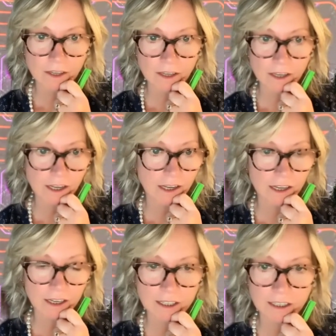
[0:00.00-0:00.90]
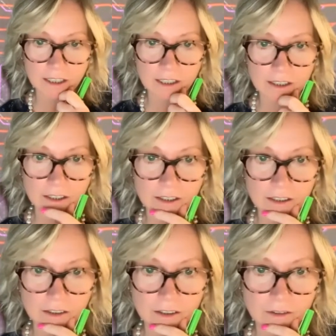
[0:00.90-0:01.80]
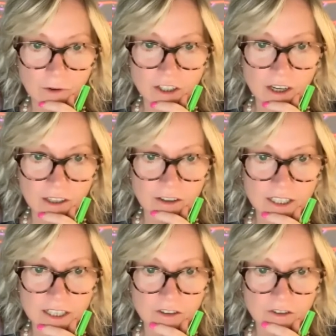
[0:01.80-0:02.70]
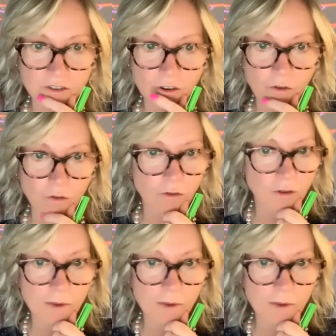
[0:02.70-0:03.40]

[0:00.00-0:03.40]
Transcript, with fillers: uh, why should I continue to hold